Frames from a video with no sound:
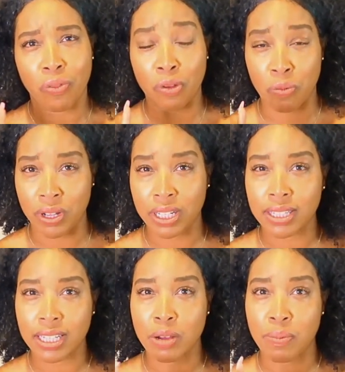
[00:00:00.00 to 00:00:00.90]
the
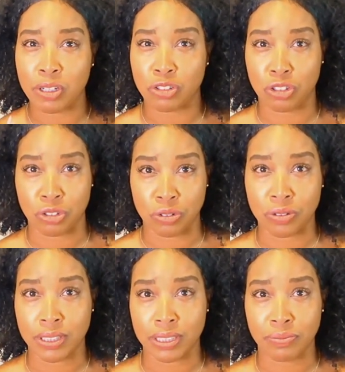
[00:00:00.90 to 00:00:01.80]
one thing about
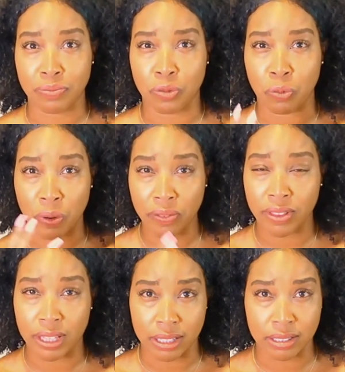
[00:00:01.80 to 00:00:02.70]
children
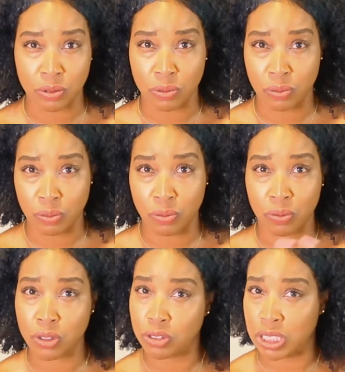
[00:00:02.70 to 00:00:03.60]
with this,
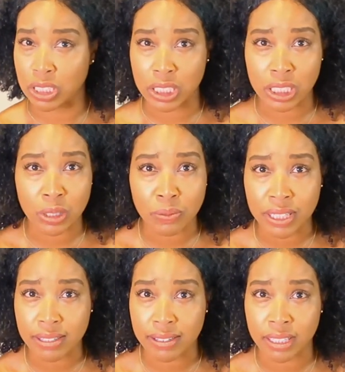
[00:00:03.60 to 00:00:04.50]
teaching them
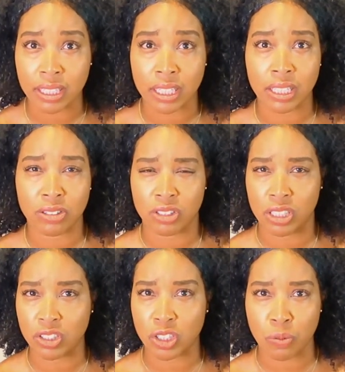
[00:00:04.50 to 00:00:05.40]
these things,
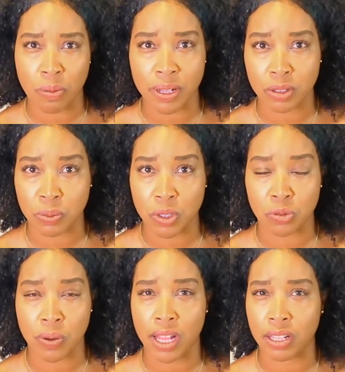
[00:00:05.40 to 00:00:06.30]
teaching them about
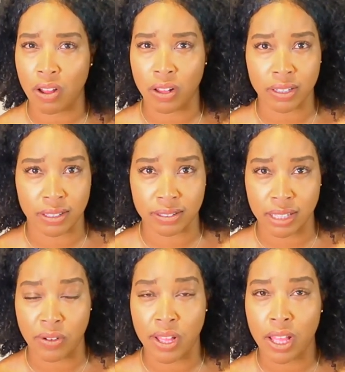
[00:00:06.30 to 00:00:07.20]
spirituality, all this
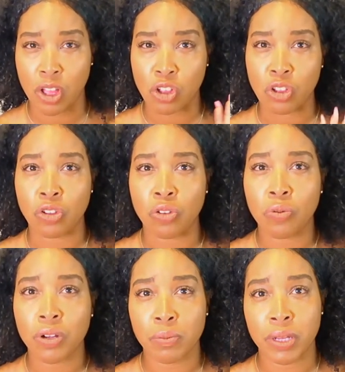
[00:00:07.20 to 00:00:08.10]
stuff you
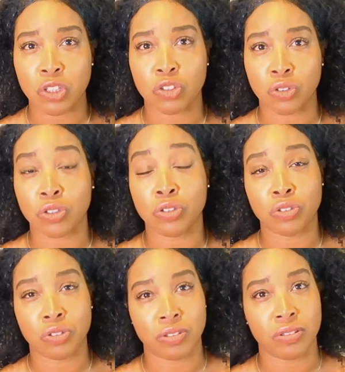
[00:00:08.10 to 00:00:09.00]
want to make sure your
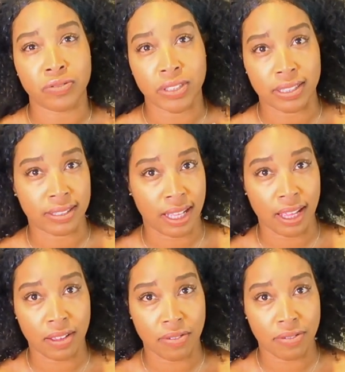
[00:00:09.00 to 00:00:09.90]
children feel
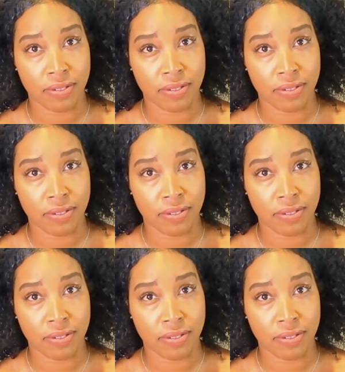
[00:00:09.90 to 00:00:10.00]
safe.